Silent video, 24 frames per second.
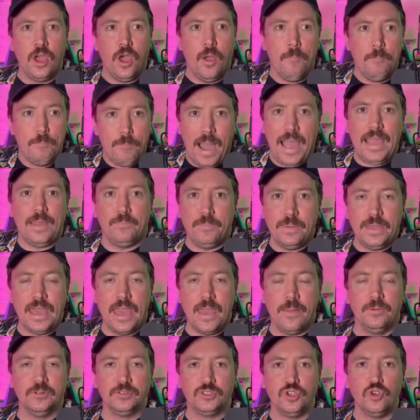might be
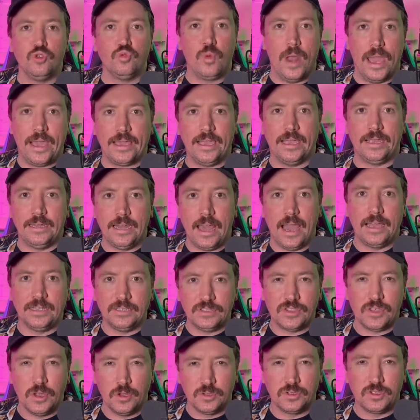able to
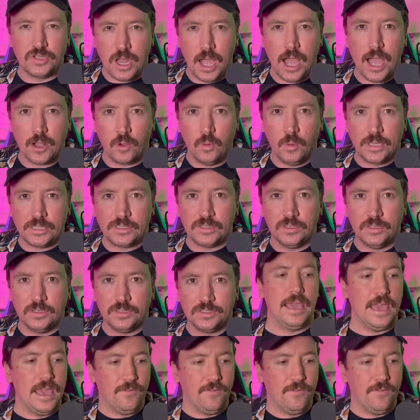recognize those dog whistles.